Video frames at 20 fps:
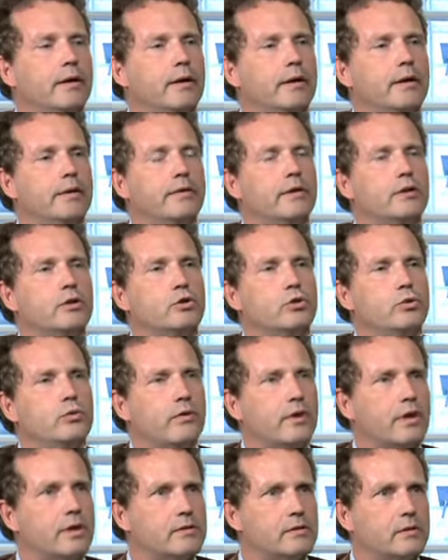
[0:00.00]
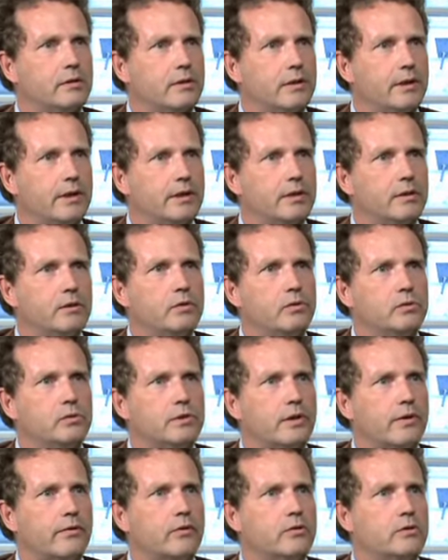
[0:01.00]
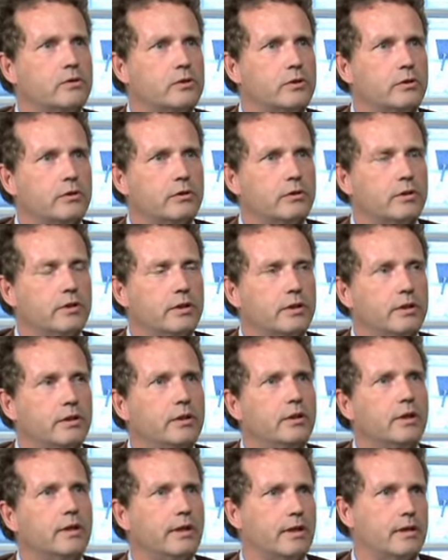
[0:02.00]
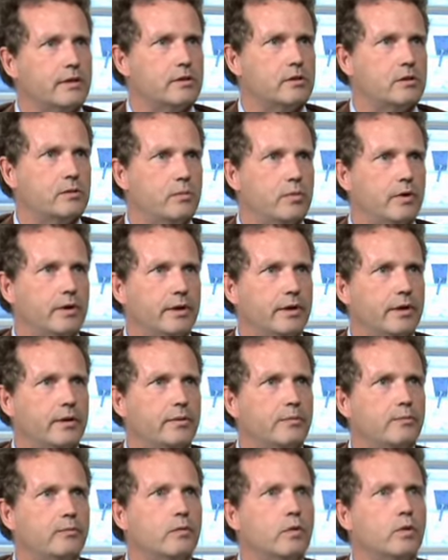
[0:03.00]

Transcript: in their 2009-2013 cancer plan